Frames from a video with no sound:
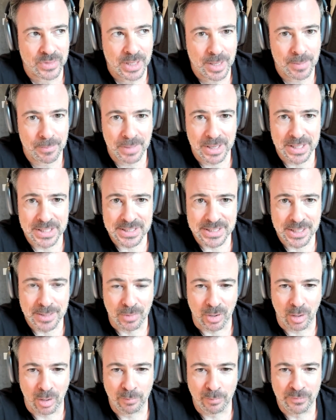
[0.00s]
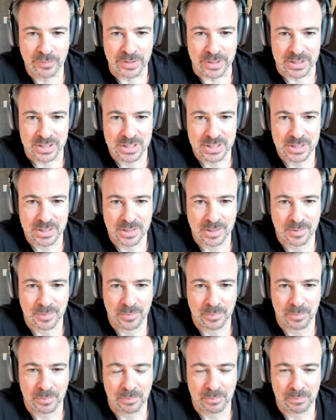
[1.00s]
it may seem obvious,
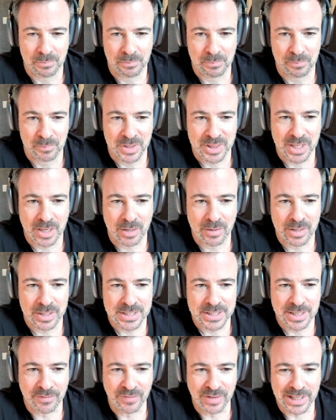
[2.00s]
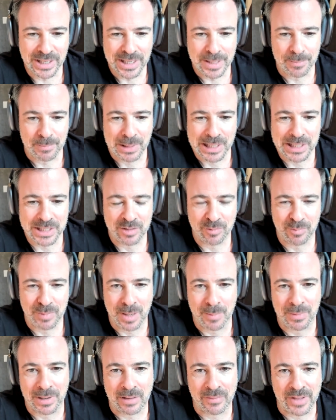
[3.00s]
but there are definitely plenty of
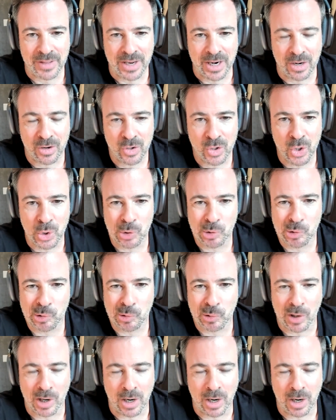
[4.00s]
people out there who